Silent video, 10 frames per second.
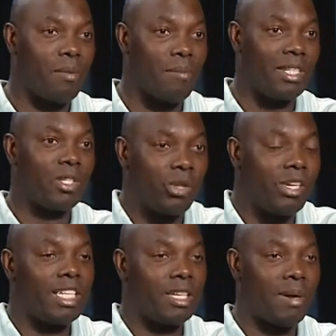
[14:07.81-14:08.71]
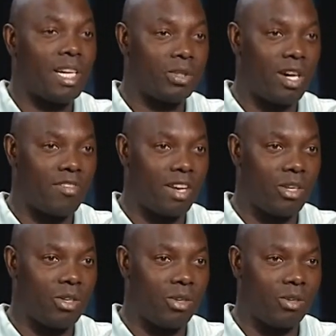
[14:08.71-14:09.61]
But he's donating money to
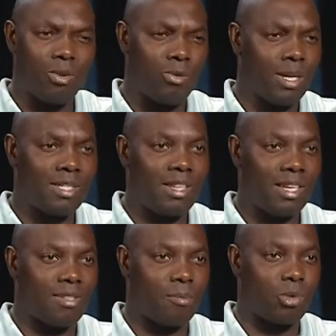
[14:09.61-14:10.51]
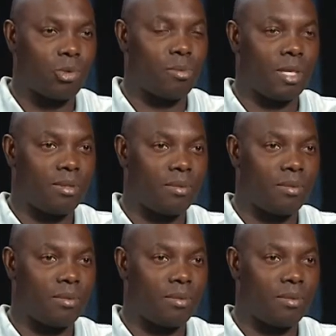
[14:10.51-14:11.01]
African Union. What's that supposed to mean?